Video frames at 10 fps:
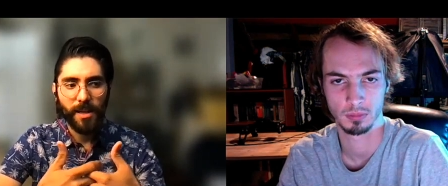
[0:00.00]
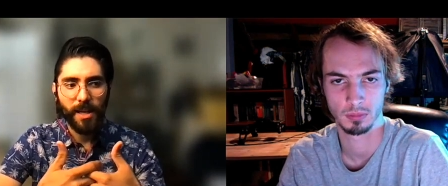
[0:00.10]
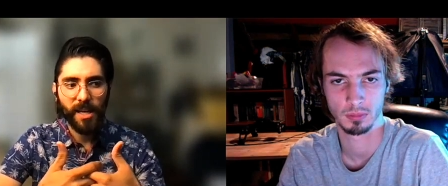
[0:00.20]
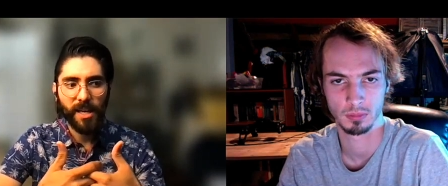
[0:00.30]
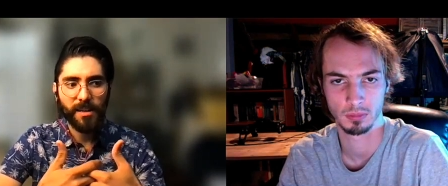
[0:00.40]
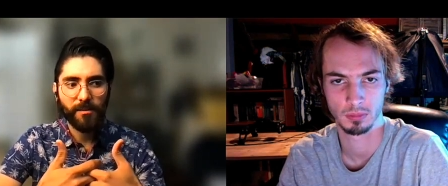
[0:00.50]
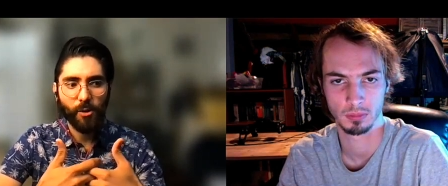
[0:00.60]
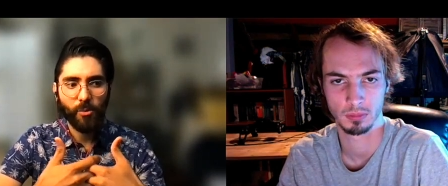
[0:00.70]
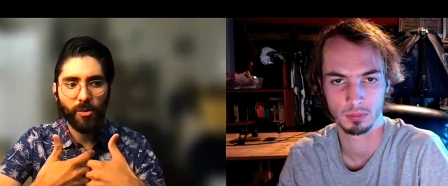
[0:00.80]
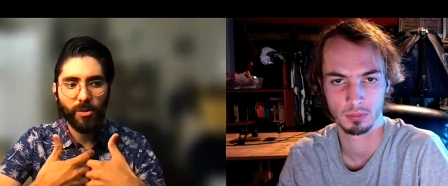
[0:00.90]
Speaker 1: it
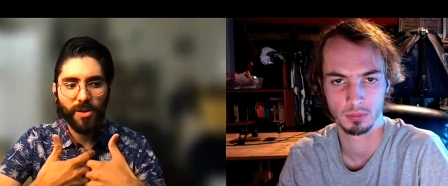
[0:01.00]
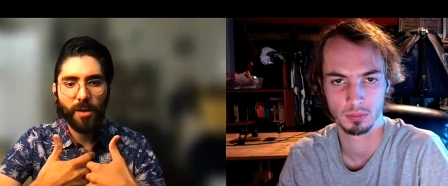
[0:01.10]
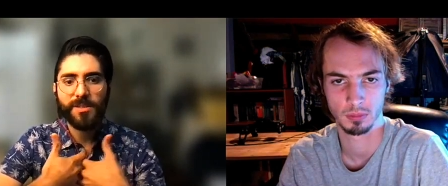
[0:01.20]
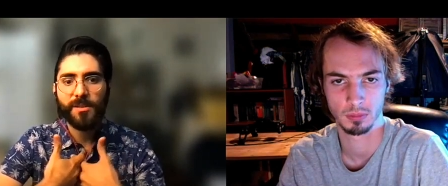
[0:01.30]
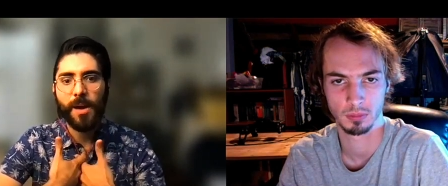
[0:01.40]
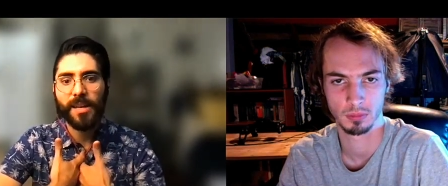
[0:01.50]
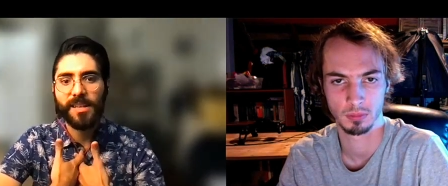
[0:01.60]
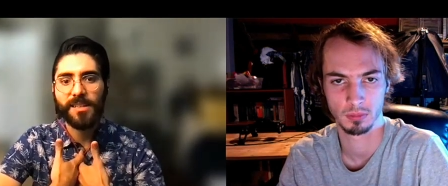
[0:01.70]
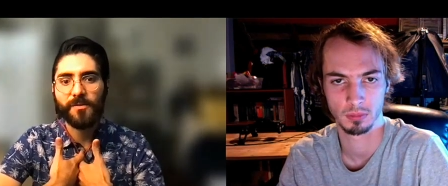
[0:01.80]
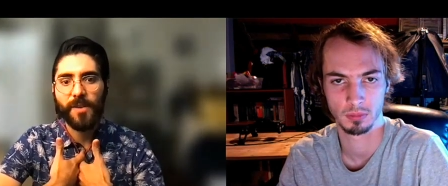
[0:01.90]
almost helps them
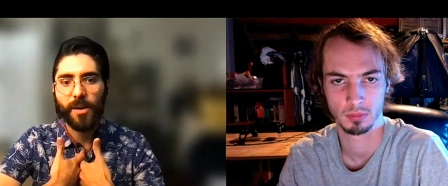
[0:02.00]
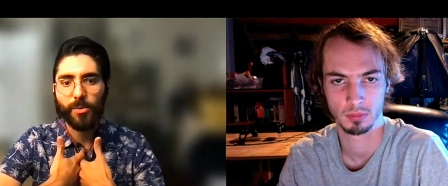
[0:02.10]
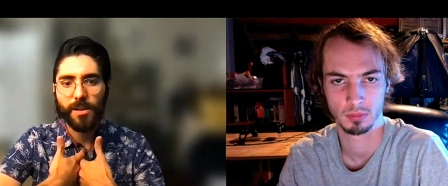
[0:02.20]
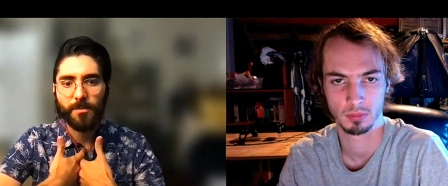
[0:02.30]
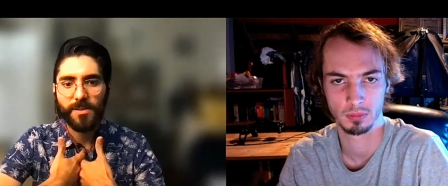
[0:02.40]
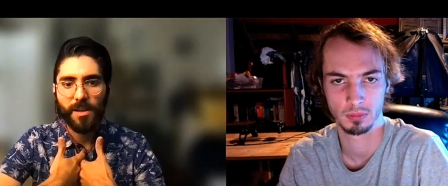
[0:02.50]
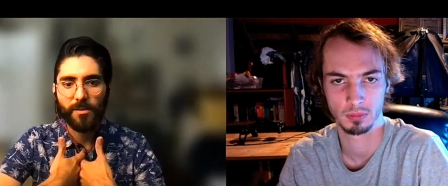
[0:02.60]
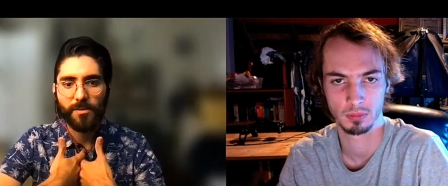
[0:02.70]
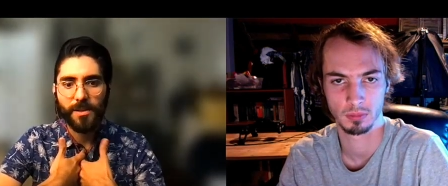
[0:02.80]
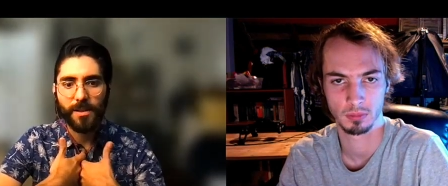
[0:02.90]
identify with
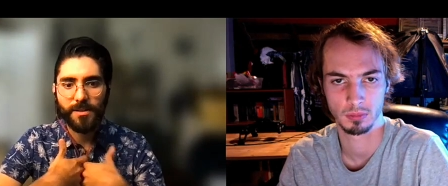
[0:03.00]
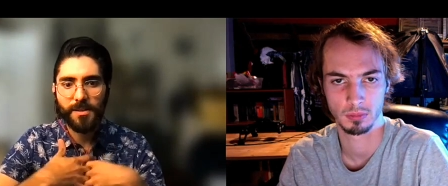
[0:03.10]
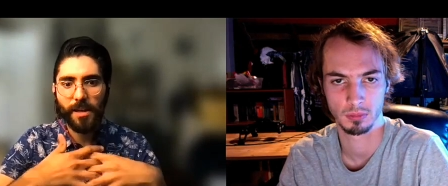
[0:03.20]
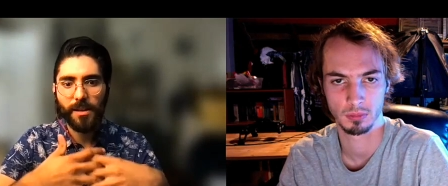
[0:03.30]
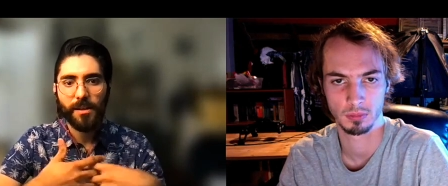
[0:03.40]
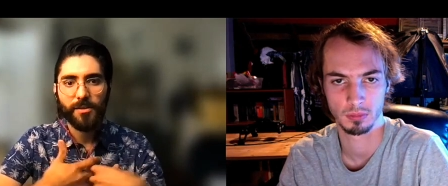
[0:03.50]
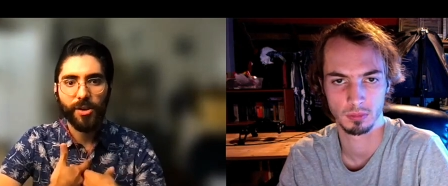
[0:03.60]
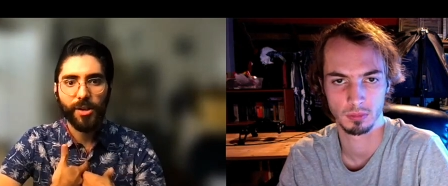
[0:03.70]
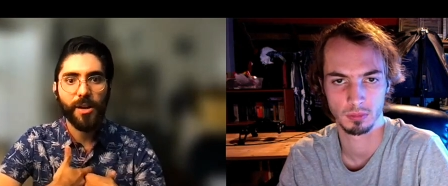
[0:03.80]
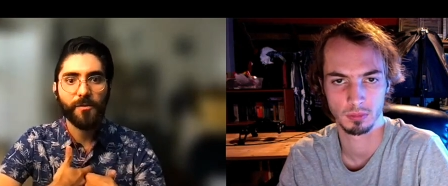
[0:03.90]
themselves it's like their
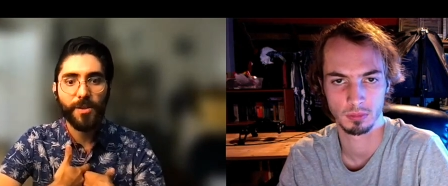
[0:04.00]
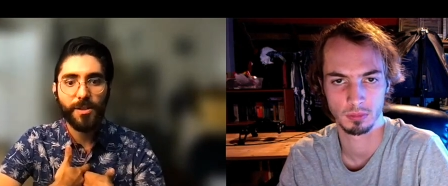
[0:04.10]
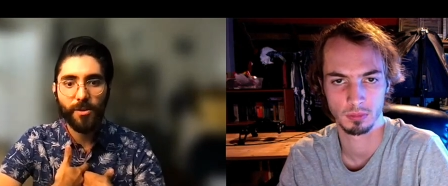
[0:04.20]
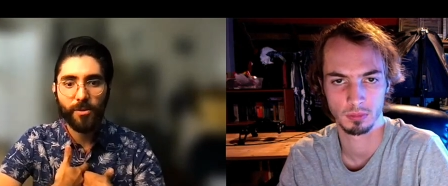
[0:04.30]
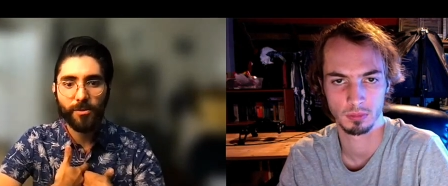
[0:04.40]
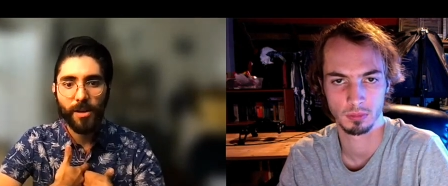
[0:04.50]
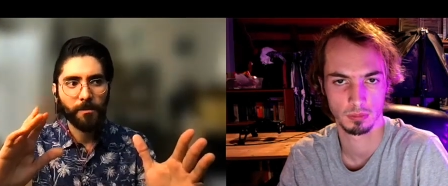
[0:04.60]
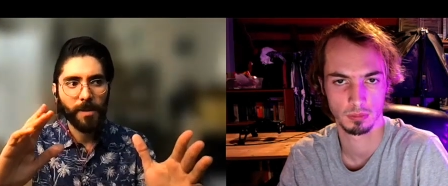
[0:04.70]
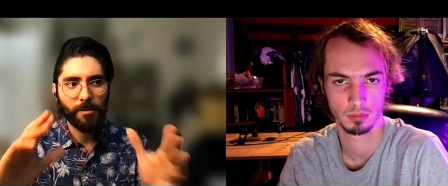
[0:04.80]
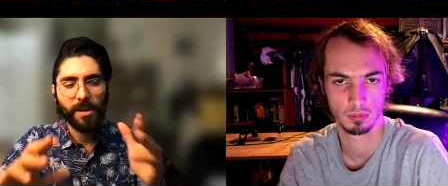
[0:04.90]
comfort zone
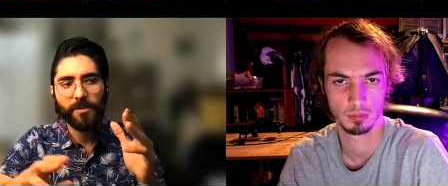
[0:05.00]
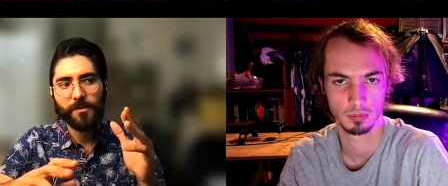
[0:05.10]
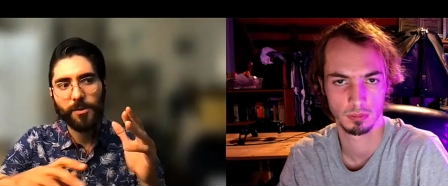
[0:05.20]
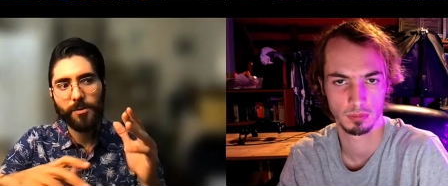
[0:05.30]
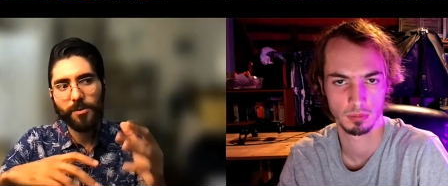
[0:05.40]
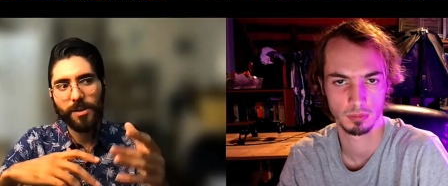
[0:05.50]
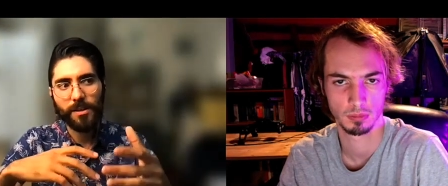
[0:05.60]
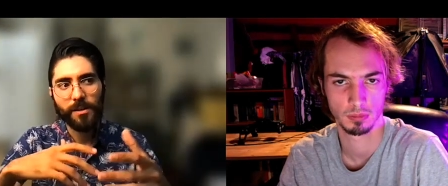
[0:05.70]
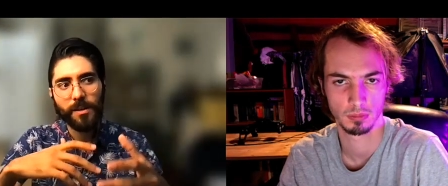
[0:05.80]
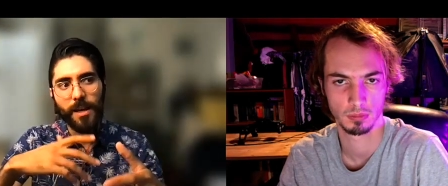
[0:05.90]
maybe if you
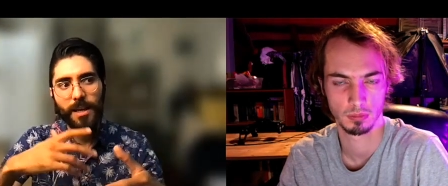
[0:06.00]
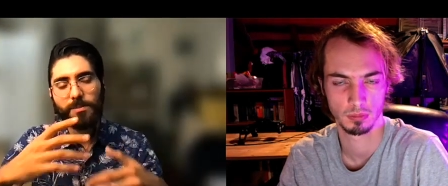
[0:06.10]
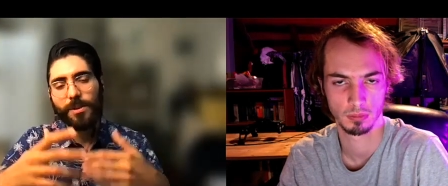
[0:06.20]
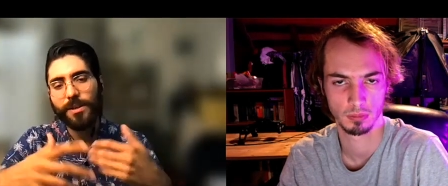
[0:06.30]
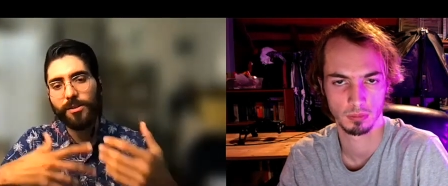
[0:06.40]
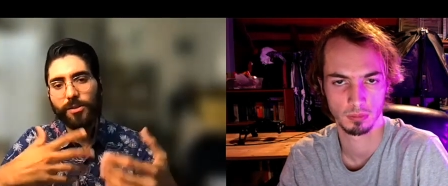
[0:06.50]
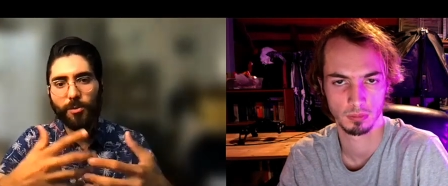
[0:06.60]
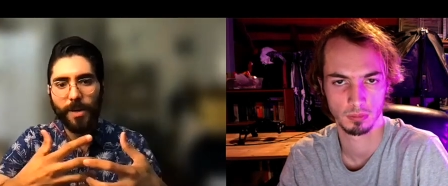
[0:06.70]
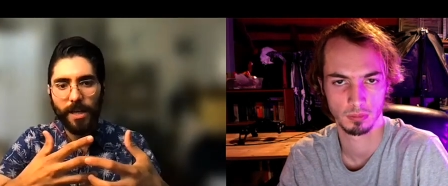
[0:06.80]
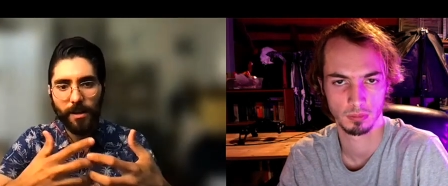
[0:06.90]
can explain a little
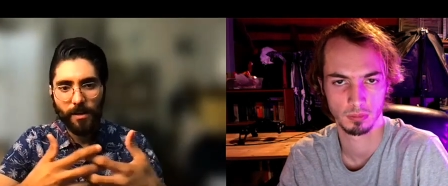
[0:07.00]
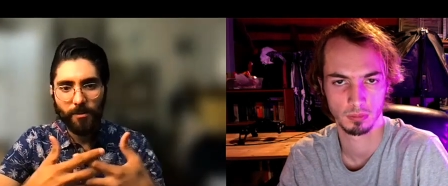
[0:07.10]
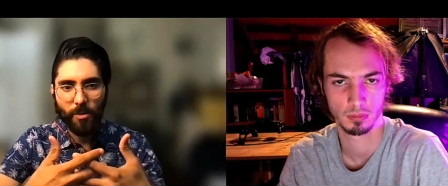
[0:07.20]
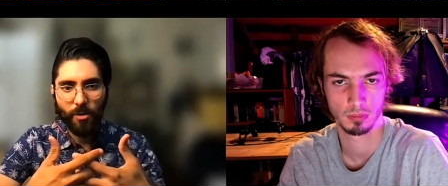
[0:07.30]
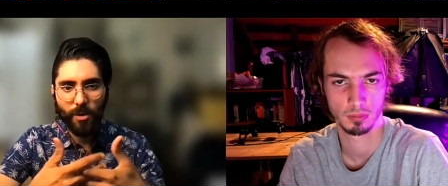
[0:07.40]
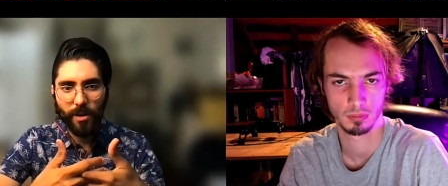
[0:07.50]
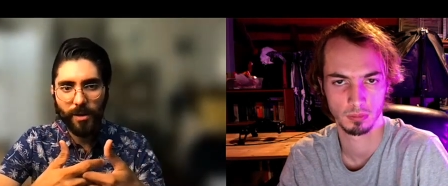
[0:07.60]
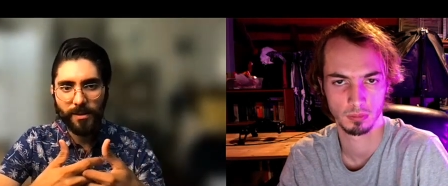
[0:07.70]
bit more